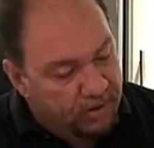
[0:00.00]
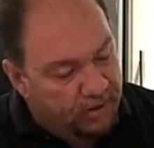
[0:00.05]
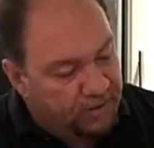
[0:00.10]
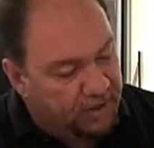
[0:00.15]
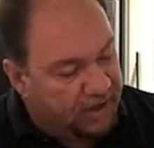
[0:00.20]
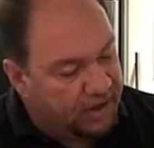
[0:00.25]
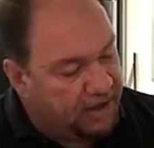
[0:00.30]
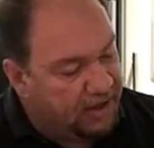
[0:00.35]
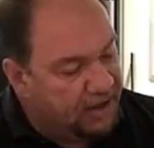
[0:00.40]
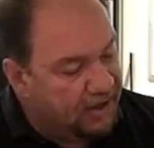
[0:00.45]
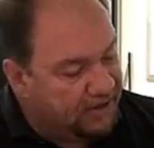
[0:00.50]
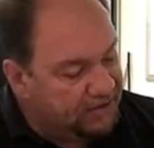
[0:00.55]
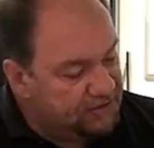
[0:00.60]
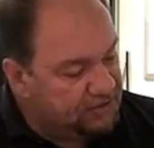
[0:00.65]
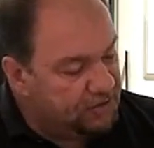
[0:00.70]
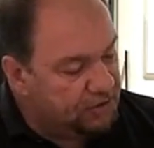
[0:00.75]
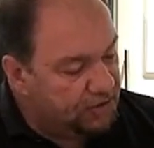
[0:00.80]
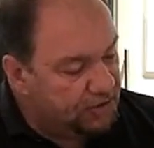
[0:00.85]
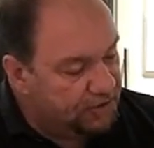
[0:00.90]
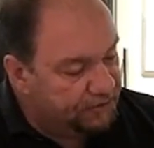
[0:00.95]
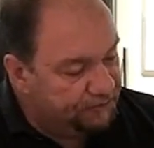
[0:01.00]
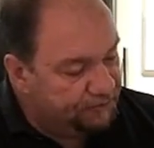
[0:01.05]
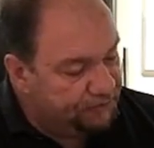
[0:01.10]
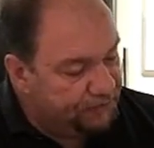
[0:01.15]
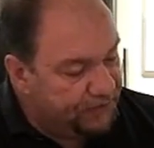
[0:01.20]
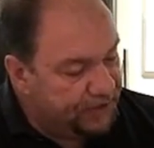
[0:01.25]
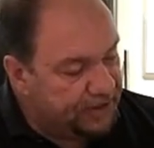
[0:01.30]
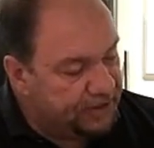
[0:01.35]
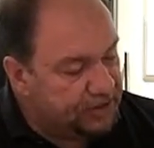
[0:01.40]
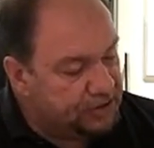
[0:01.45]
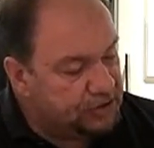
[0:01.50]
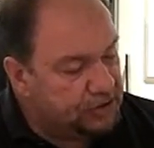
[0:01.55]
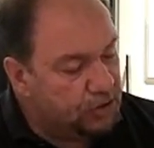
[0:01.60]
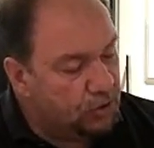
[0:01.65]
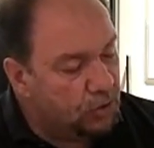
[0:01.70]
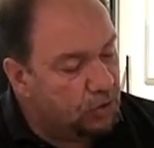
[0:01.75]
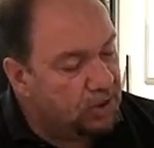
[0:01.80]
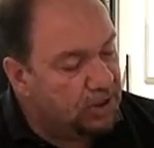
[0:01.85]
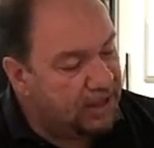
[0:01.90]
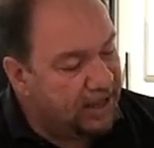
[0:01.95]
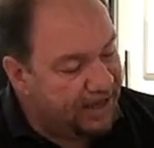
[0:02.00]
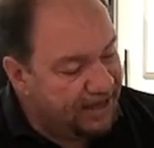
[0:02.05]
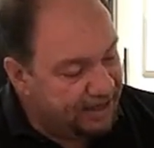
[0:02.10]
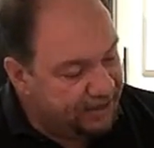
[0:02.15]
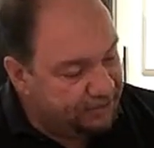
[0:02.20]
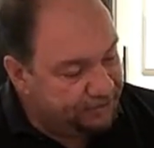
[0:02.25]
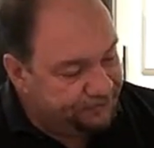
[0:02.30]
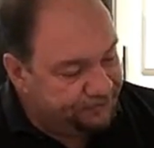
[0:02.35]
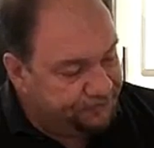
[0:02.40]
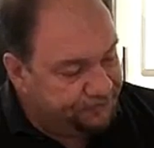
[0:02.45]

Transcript: The custard is so light